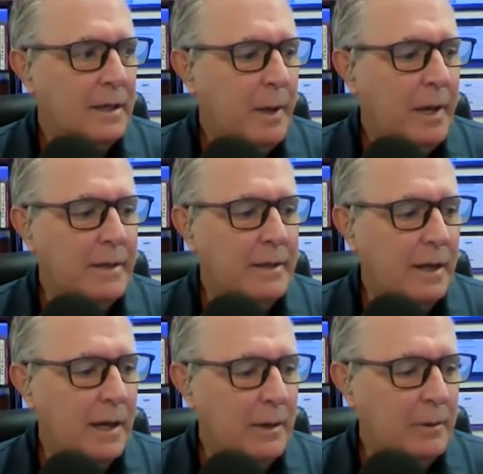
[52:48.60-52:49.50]
But
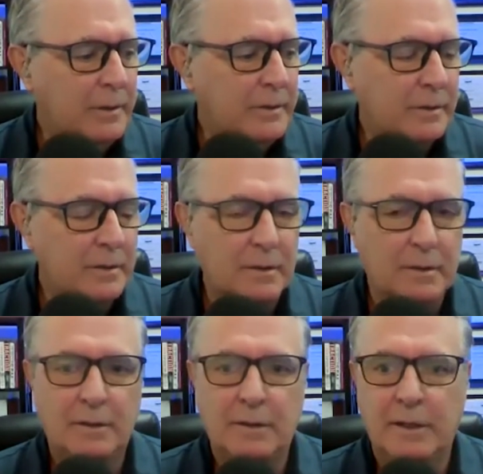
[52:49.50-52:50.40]
I always
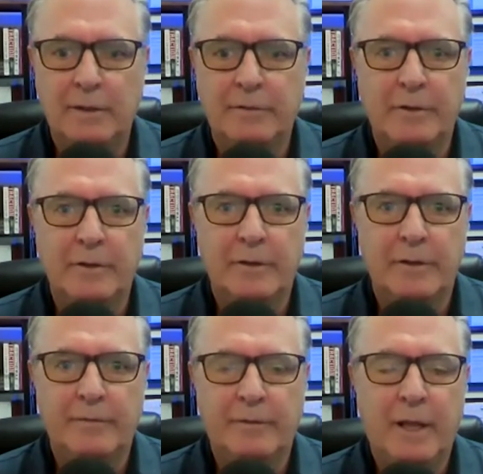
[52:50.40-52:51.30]
lived under
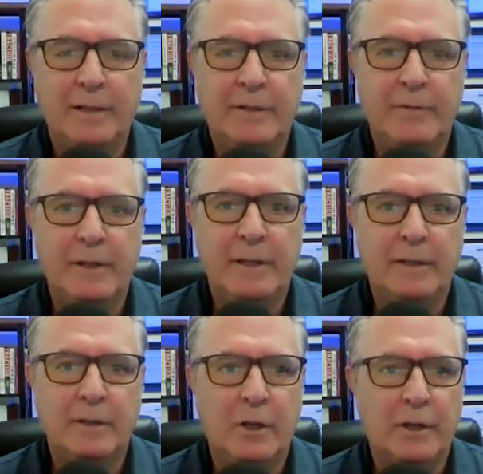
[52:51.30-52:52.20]
the philosophy that,
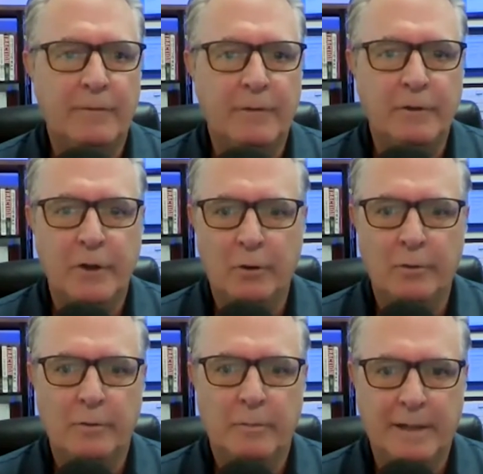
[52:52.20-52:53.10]
look, if you
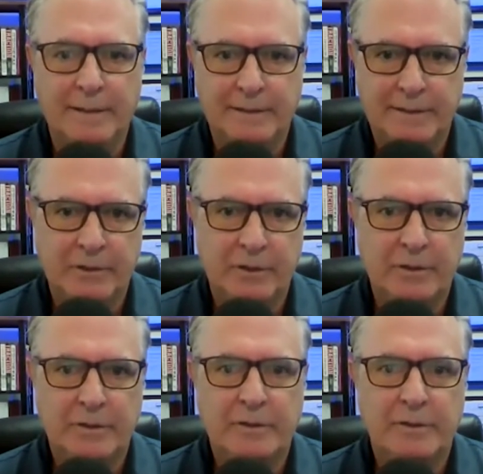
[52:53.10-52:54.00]
don't make
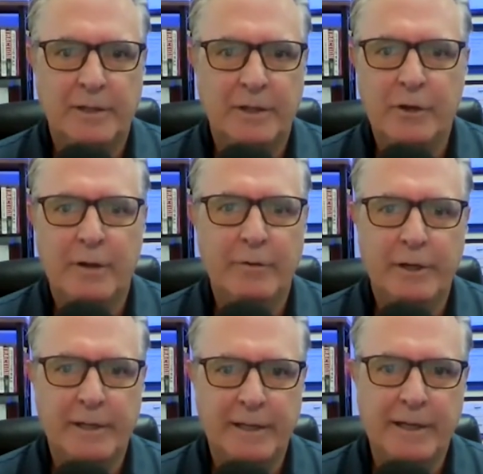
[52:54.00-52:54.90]
decisions, then you're never
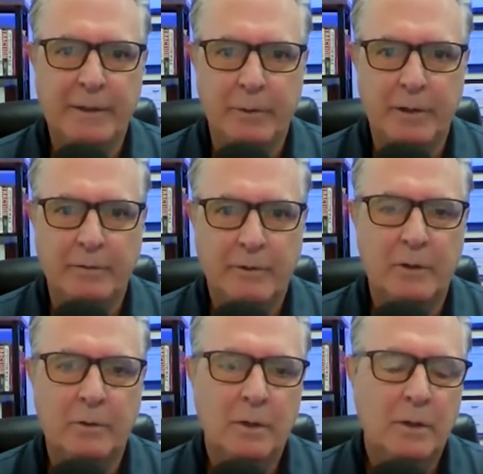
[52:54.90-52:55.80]
going to get anywhere.
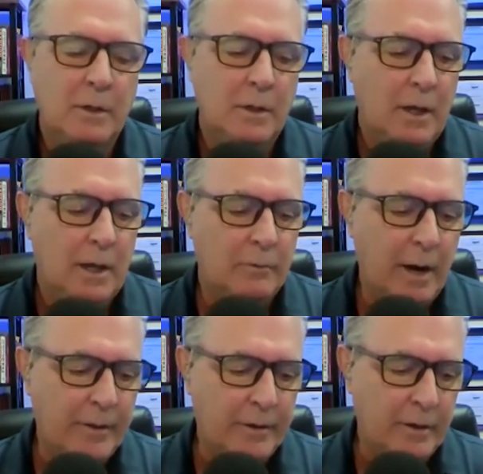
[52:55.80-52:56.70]
So I'd
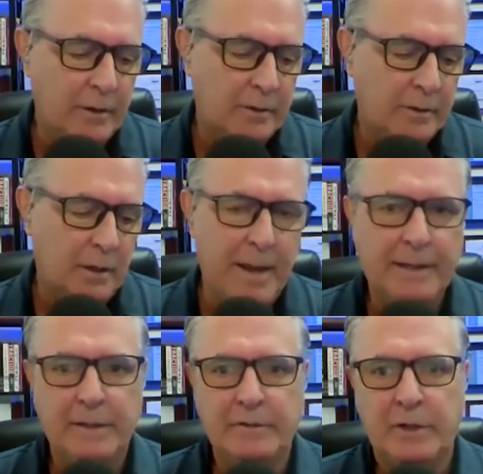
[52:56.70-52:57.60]
rather
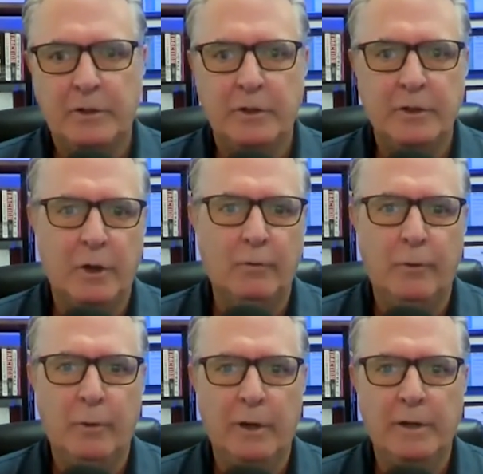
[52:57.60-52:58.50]
make a decision, go
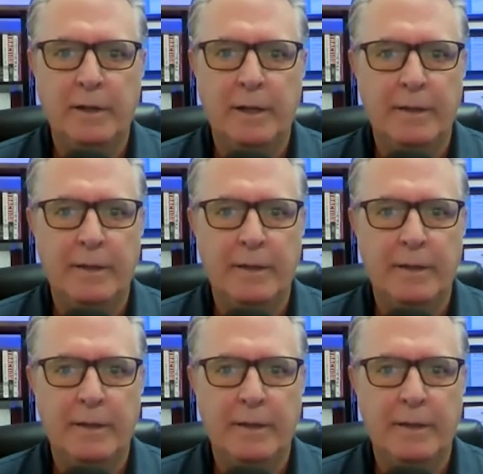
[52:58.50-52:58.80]
for it.